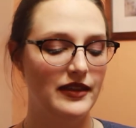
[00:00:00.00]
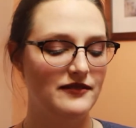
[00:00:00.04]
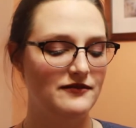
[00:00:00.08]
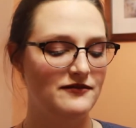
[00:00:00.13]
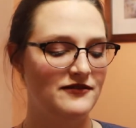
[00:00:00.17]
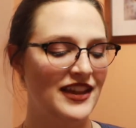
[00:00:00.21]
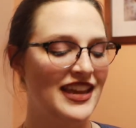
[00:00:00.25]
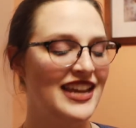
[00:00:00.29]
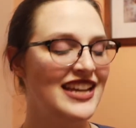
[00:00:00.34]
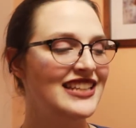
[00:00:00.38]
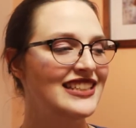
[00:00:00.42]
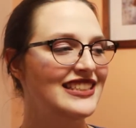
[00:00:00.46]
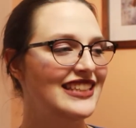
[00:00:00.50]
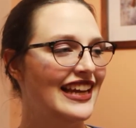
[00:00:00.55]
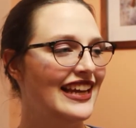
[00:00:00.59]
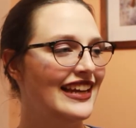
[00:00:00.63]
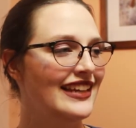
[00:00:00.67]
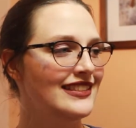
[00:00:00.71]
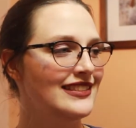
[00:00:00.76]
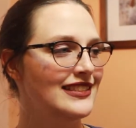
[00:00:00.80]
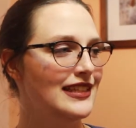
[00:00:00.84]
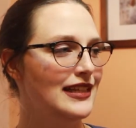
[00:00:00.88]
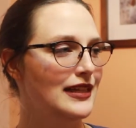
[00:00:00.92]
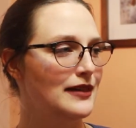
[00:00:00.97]

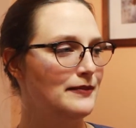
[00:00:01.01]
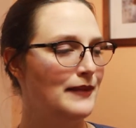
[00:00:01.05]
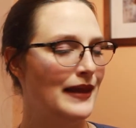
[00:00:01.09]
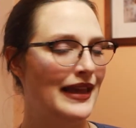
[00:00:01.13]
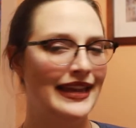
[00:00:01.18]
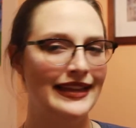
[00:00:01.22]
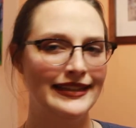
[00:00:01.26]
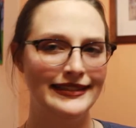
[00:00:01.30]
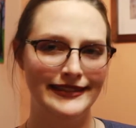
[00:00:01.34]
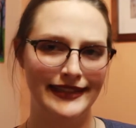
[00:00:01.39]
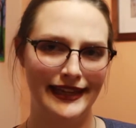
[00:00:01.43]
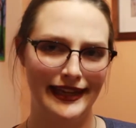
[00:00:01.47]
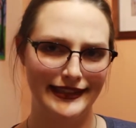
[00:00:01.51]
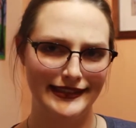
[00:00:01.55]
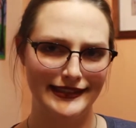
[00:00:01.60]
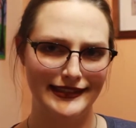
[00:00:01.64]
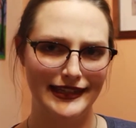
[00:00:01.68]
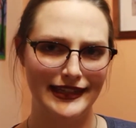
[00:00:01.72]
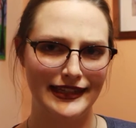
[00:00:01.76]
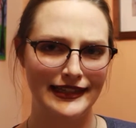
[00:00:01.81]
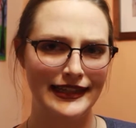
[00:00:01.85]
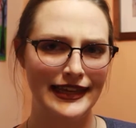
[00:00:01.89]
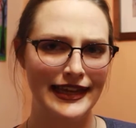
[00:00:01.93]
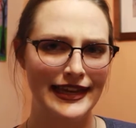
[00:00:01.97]

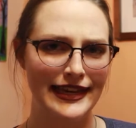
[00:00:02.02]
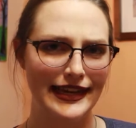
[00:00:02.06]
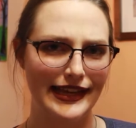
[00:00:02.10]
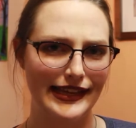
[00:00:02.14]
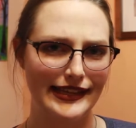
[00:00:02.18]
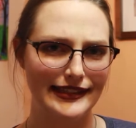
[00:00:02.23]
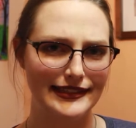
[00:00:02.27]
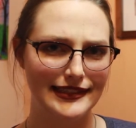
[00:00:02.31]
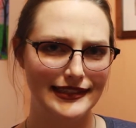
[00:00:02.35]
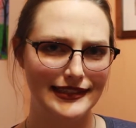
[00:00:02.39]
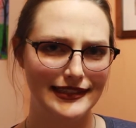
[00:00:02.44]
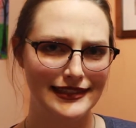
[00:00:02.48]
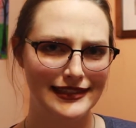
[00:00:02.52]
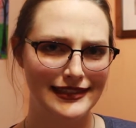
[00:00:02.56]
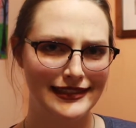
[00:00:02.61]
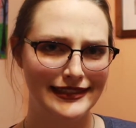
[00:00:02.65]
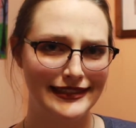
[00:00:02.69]
Fantastic ladies,